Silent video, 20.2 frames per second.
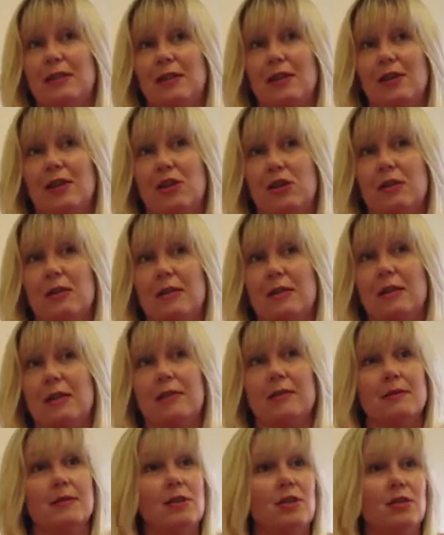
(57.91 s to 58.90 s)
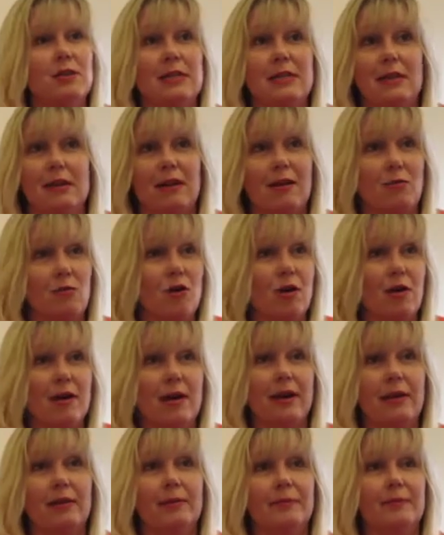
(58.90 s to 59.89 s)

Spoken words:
to learn new skills, you know, DIY,